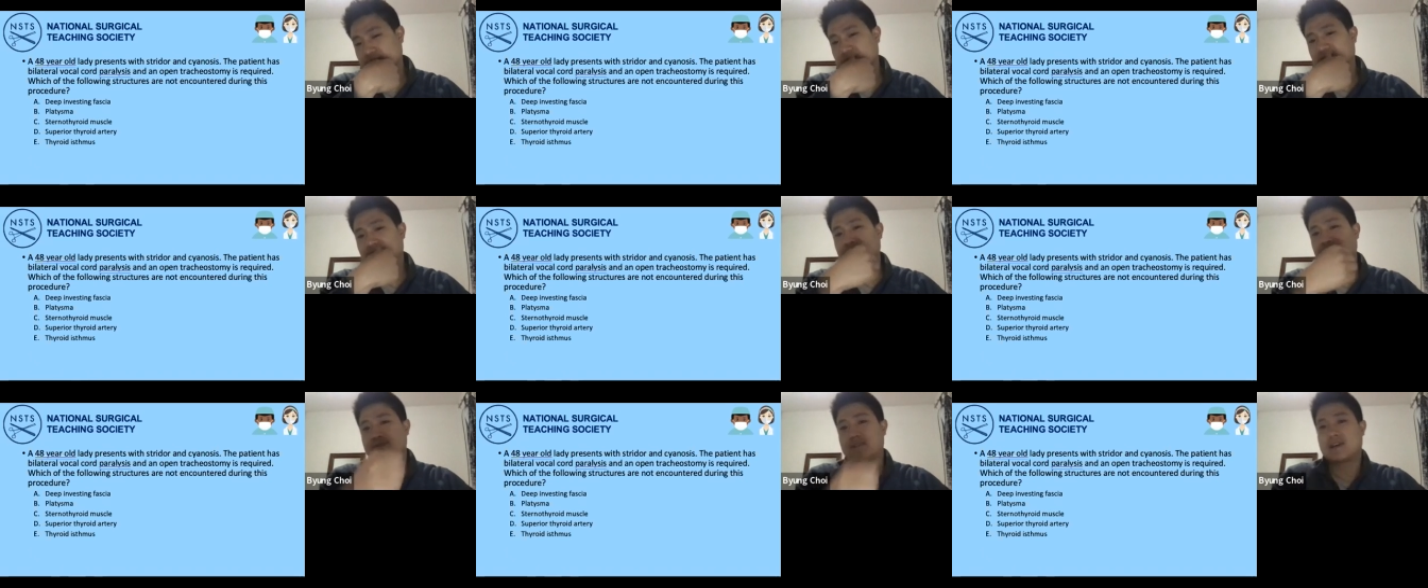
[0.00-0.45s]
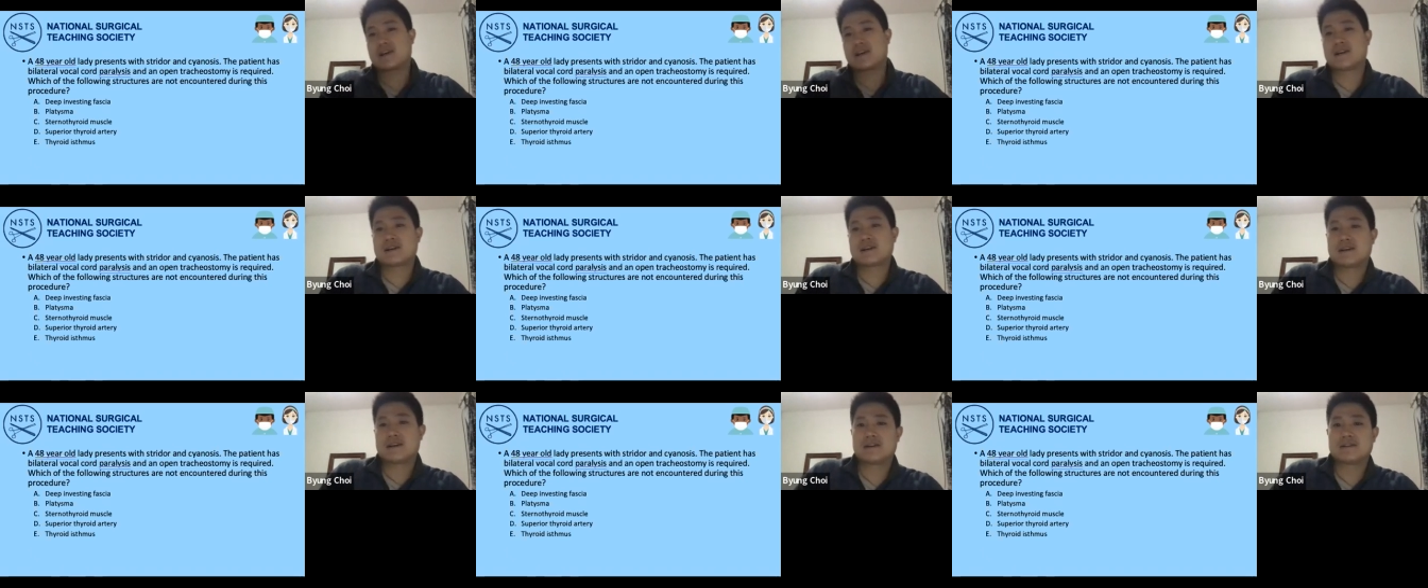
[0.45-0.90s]

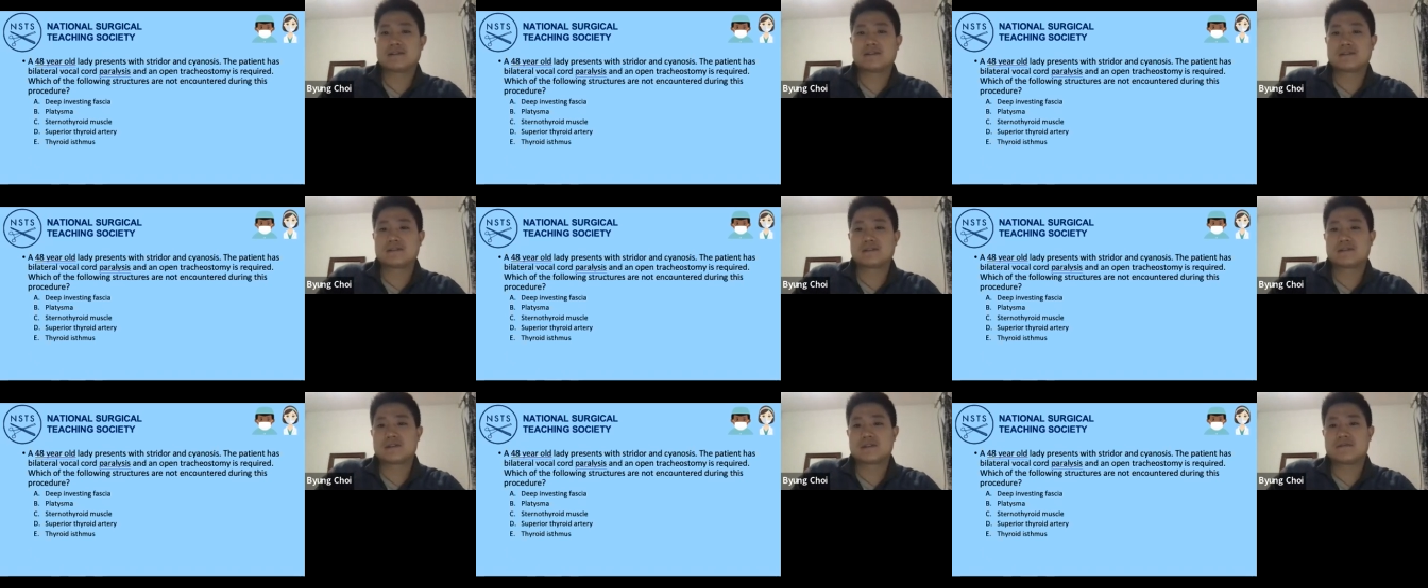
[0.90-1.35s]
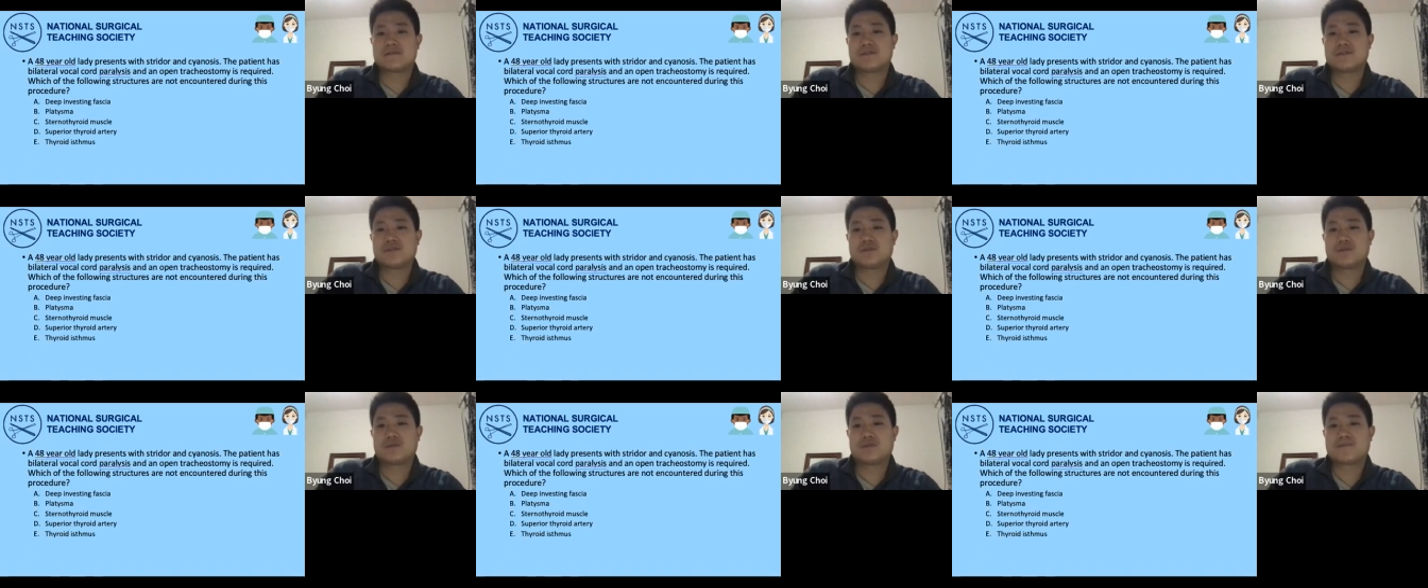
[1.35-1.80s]
Okay, guys, I'll give
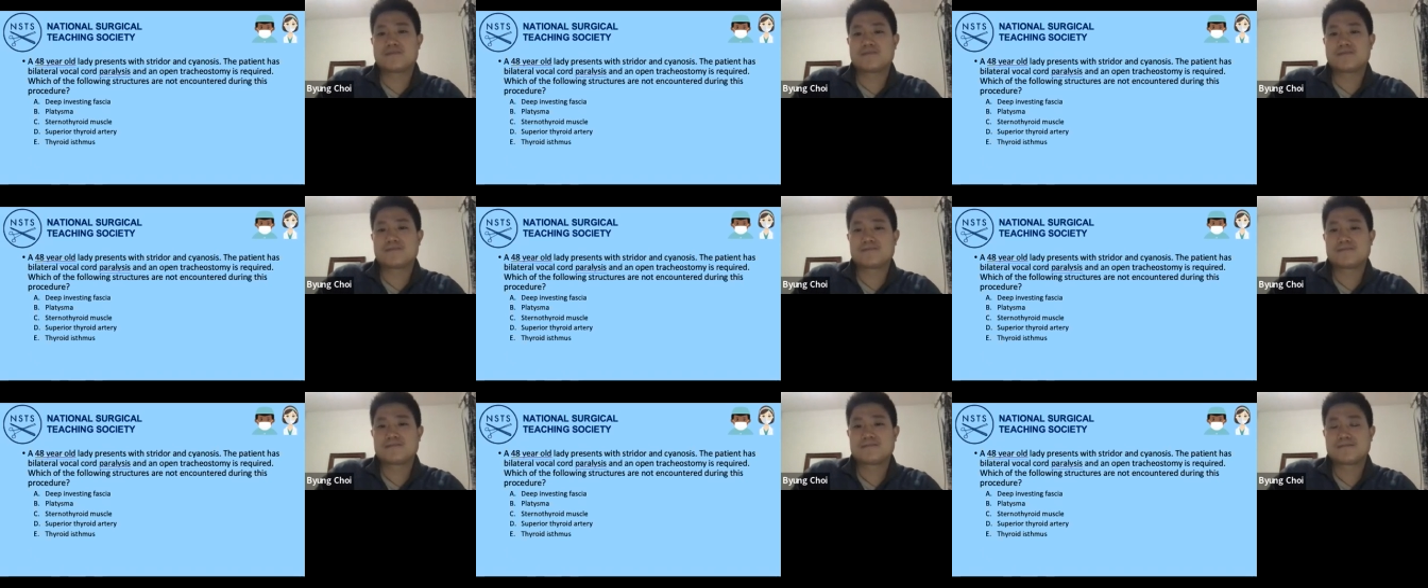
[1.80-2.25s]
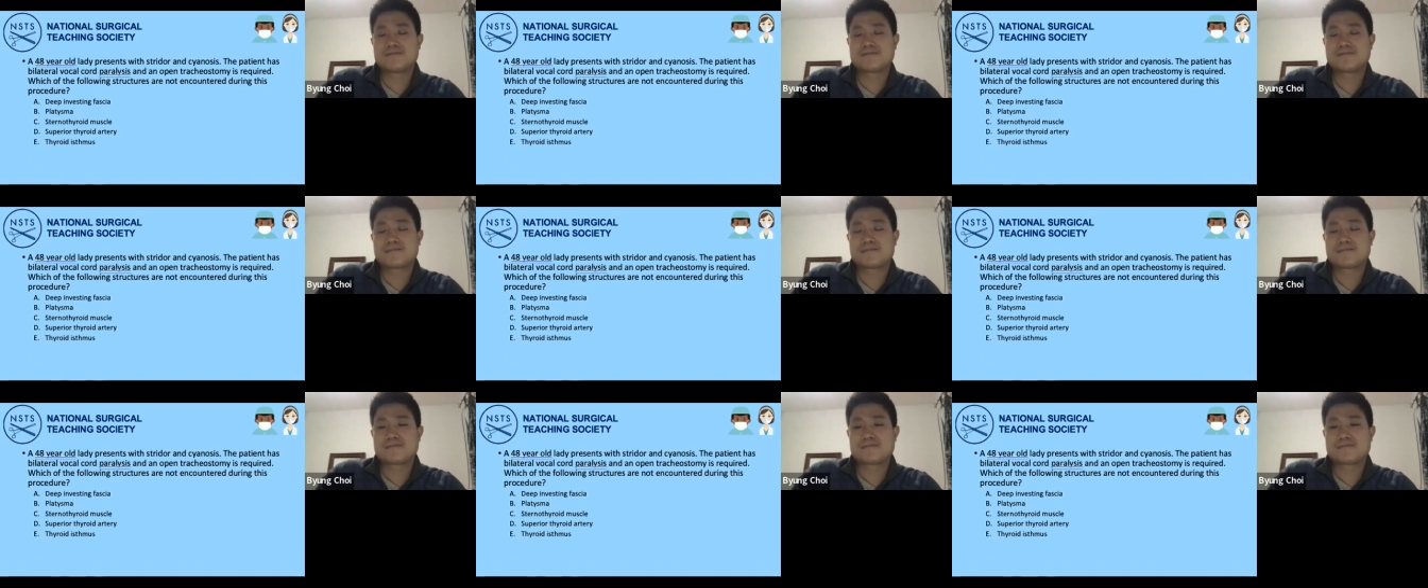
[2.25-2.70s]
you
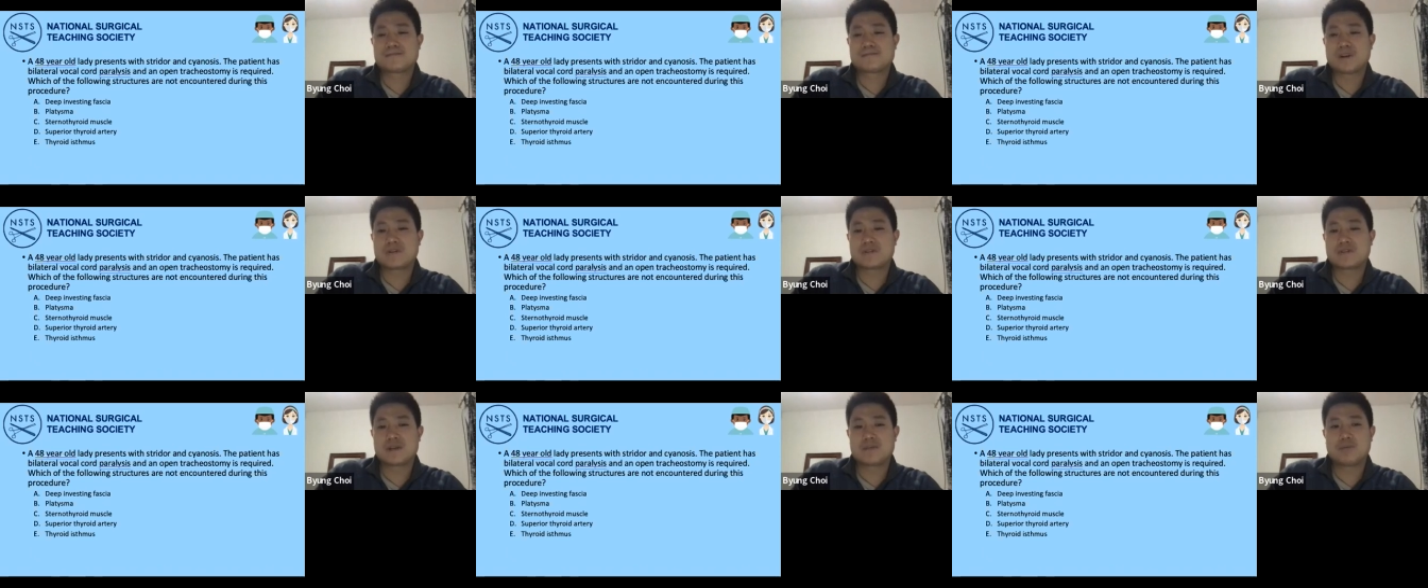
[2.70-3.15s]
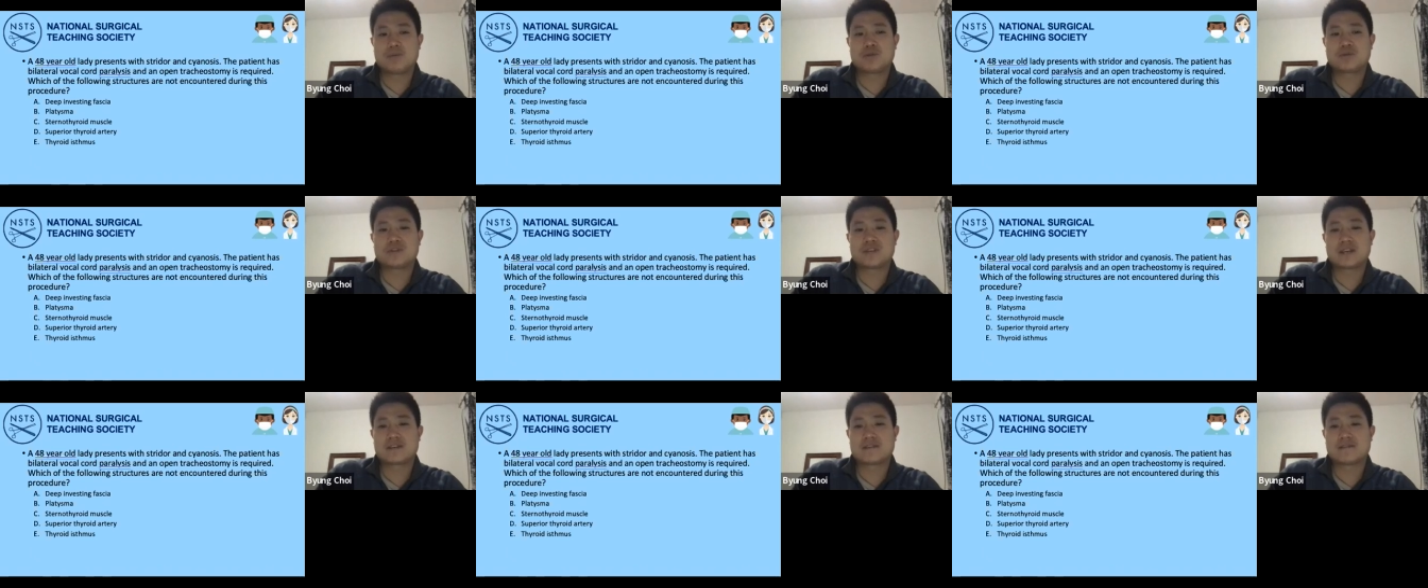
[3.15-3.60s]
about 10 more
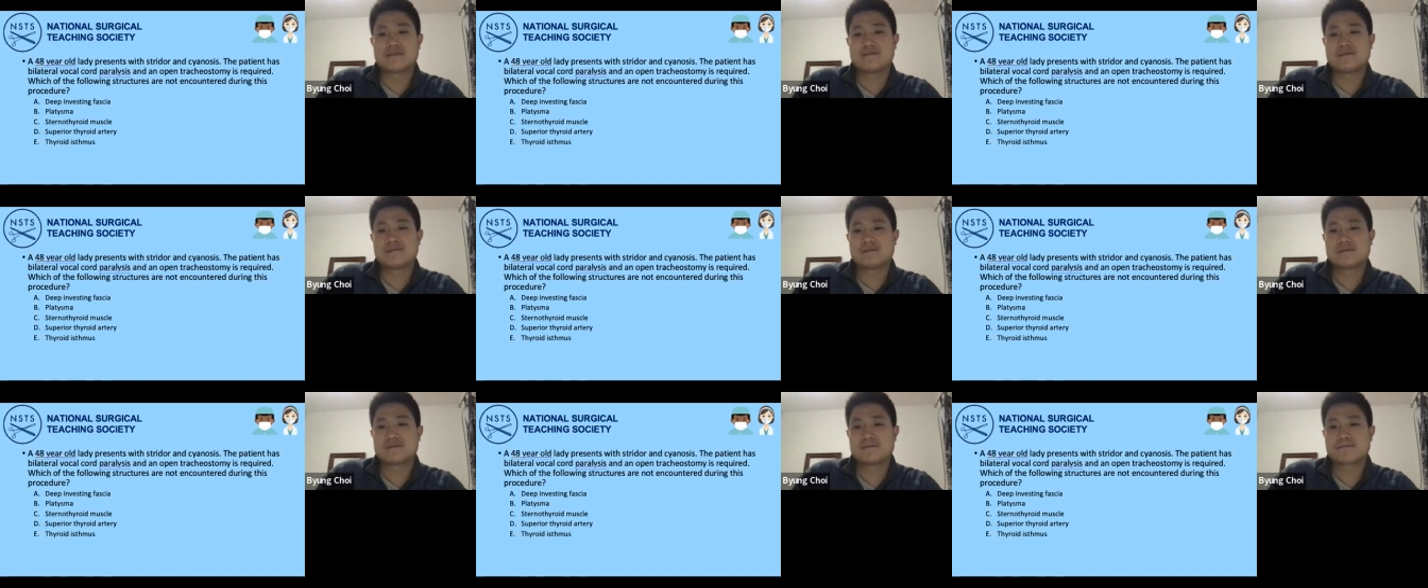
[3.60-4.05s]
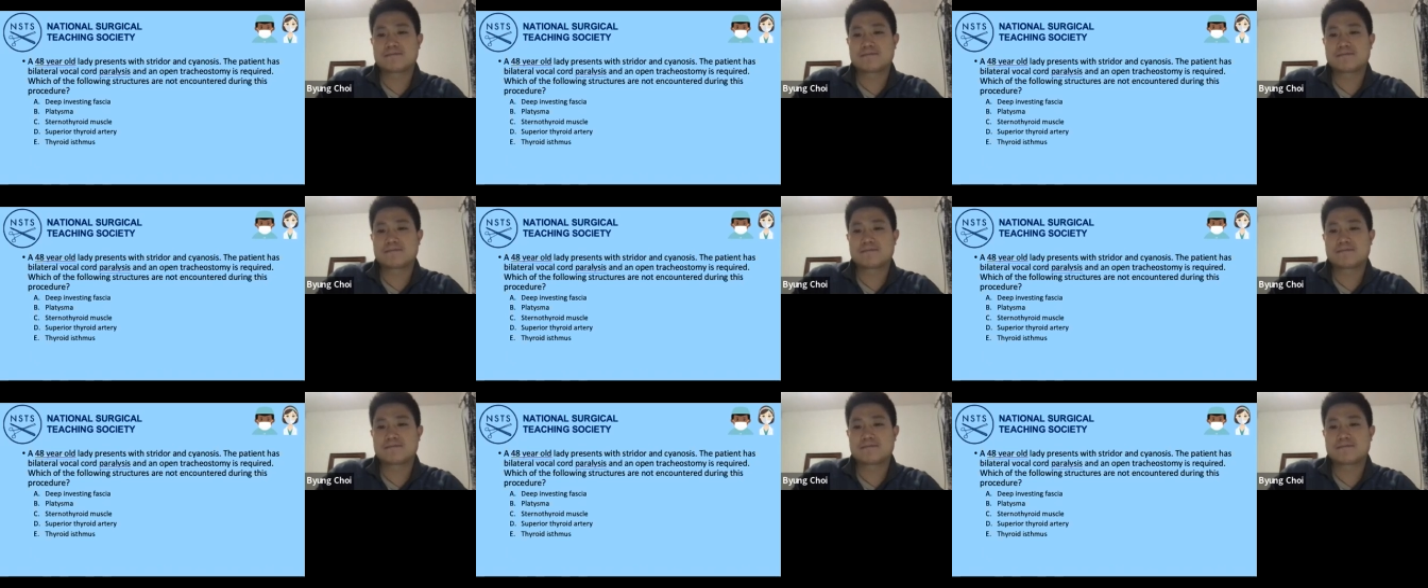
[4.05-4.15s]
seconds.